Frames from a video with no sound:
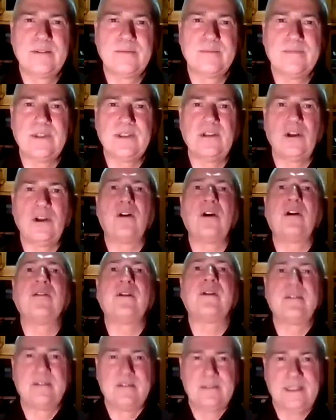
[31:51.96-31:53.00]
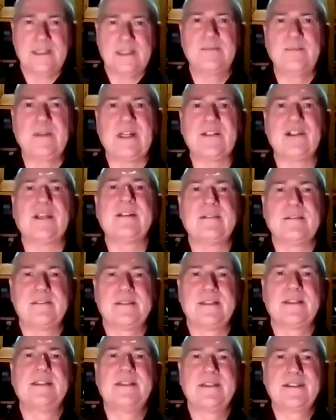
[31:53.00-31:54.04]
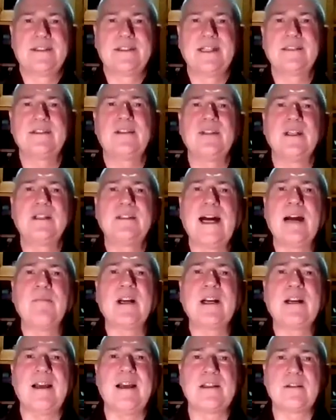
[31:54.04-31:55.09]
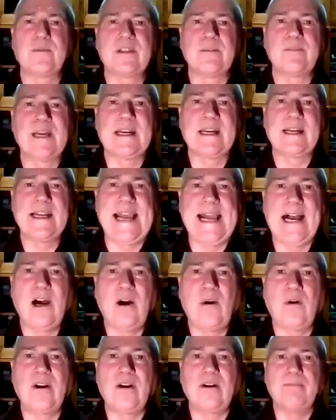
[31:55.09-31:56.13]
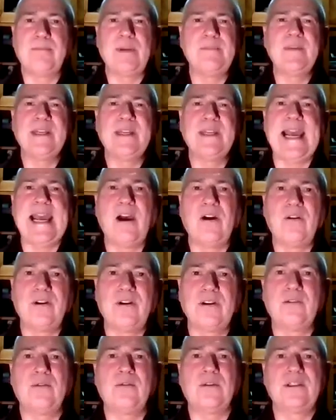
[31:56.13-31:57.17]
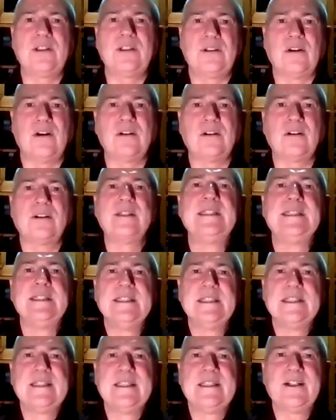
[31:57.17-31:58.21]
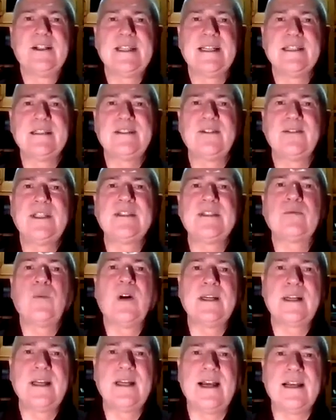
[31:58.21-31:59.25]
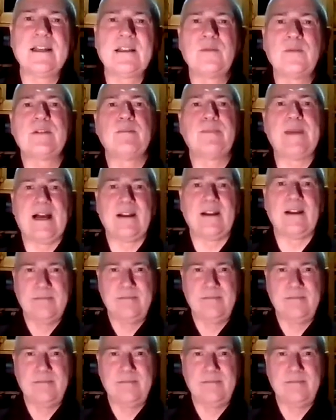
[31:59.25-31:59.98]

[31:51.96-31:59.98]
longer expression. Okay, so the Dharma class was about an hour, maybe an hour and a quarter long. Okay, so this one class was about